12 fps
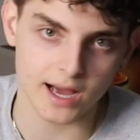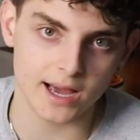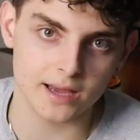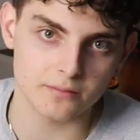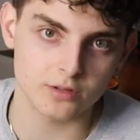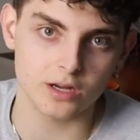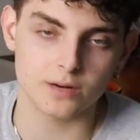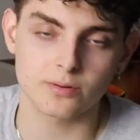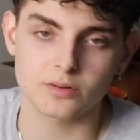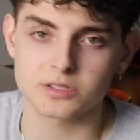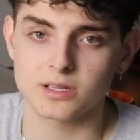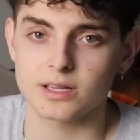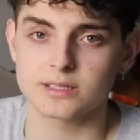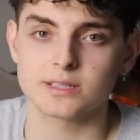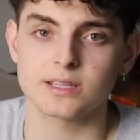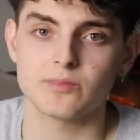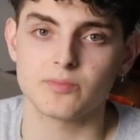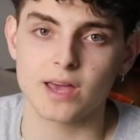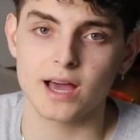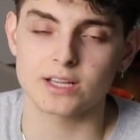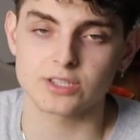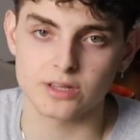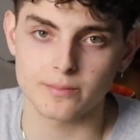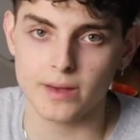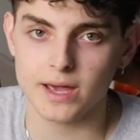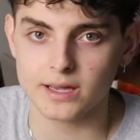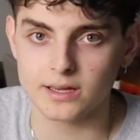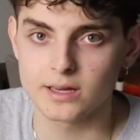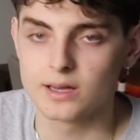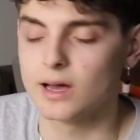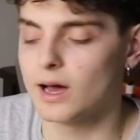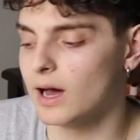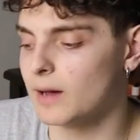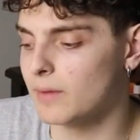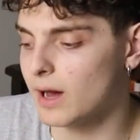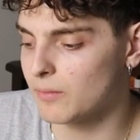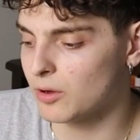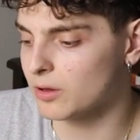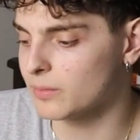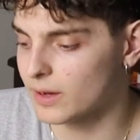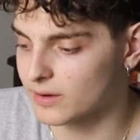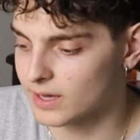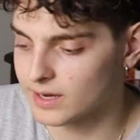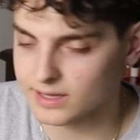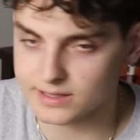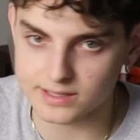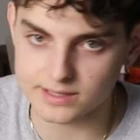I am not a person that likes to keep cash in the bank. I'm all about getting into